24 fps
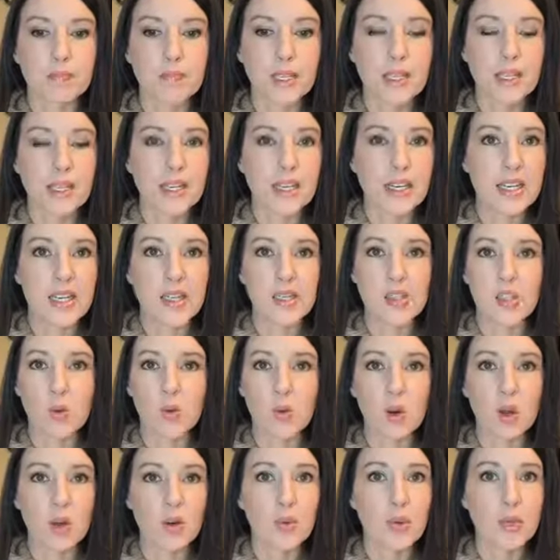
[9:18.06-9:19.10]
and He is the
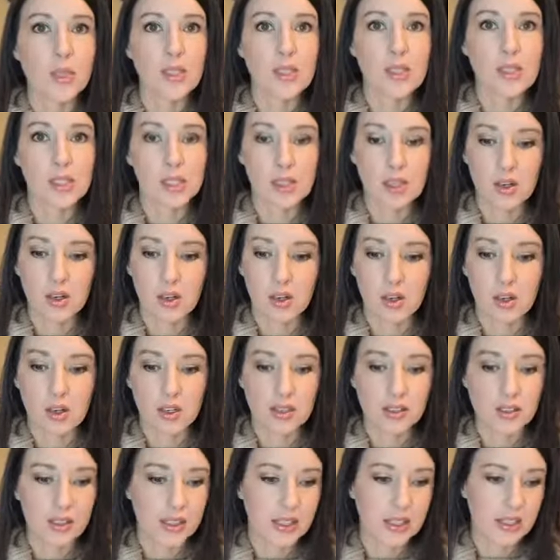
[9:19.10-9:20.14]
rock we can stand
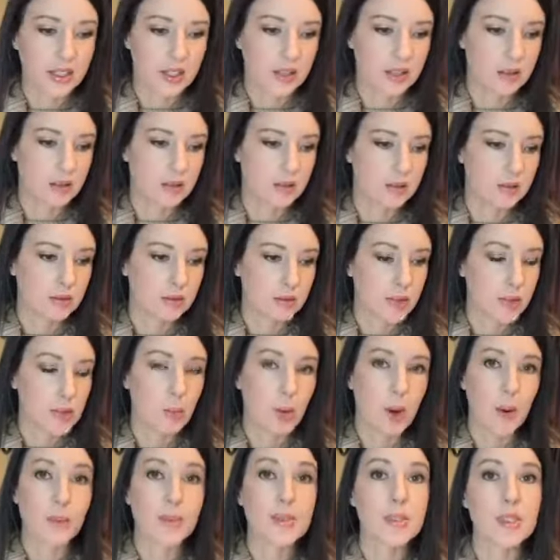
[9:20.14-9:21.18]
on, and His
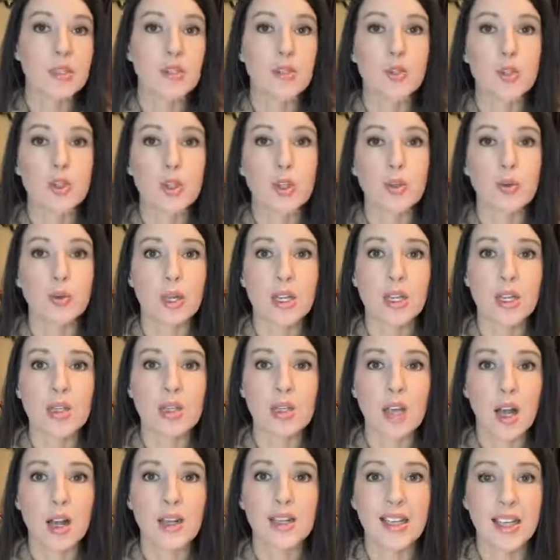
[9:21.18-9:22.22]
promises are true. He
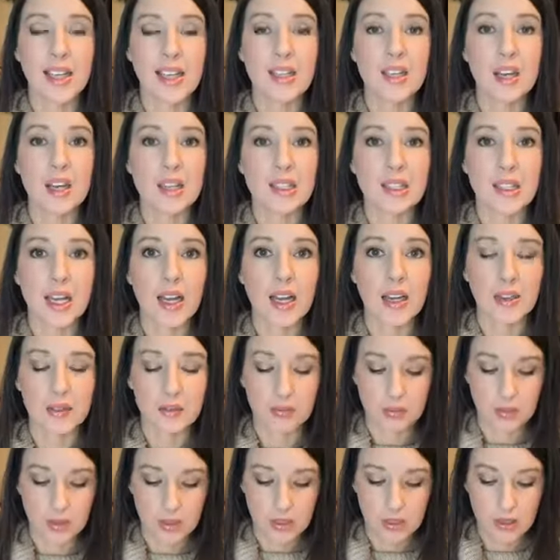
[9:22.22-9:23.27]
God cannot lie.
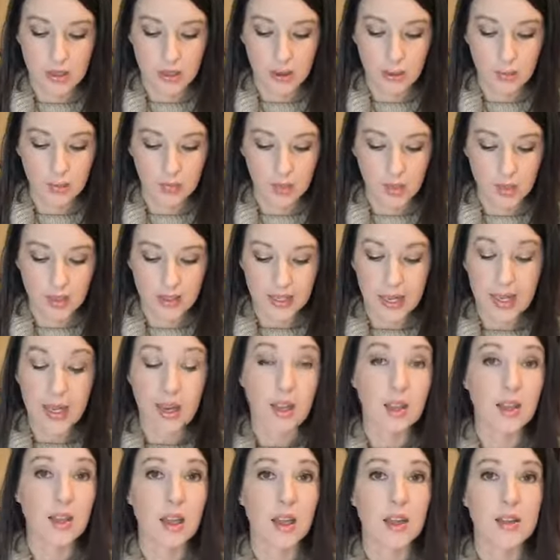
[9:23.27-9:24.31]
Um, God
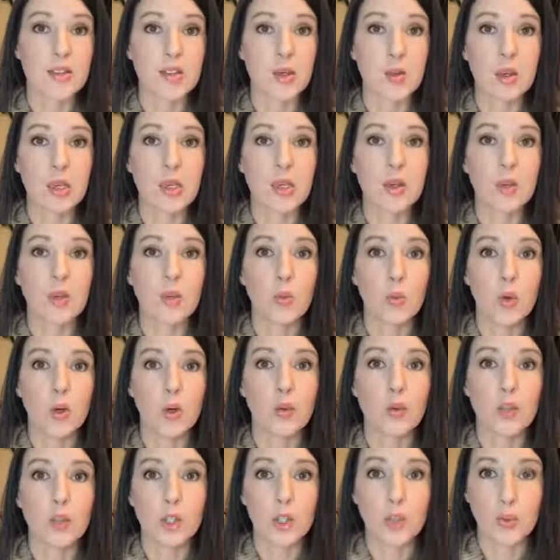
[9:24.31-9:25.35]
cannot lie, so He will
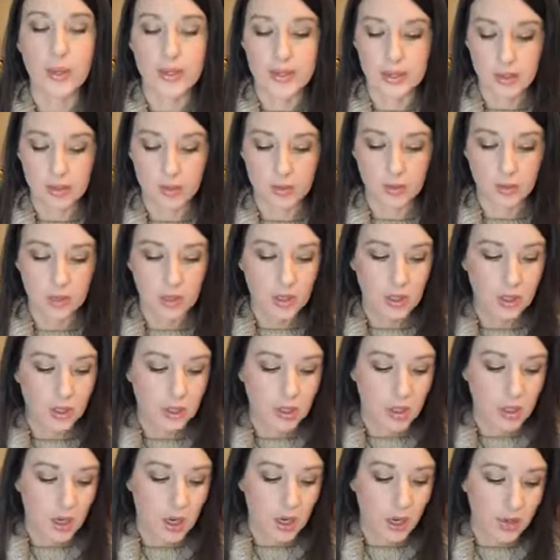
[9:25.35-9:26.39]
do it.
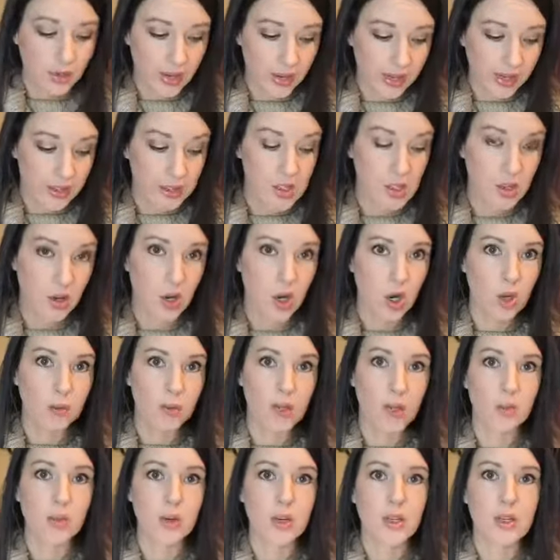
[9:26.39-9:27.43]
Okay, so I hope
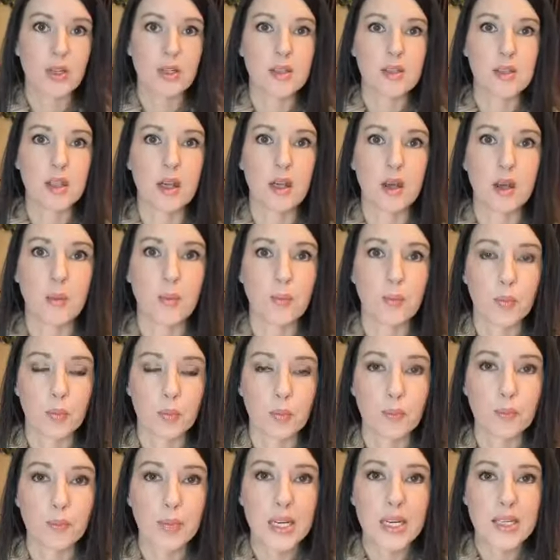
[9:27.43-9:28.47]
that brings some
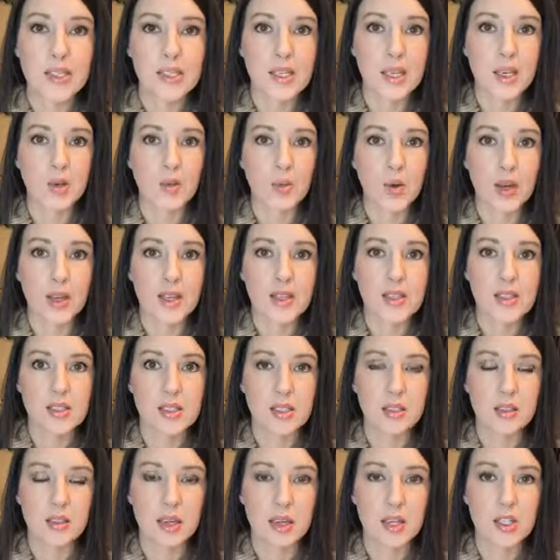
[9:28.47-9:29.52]
peace and rest
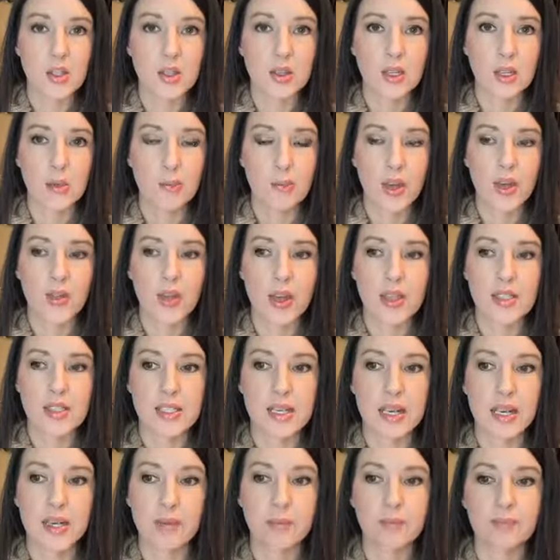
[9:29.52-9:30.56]
as you think about that
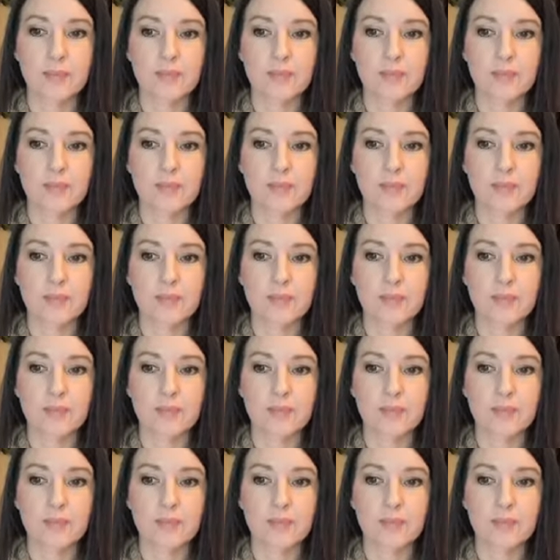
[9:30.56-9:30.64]
today.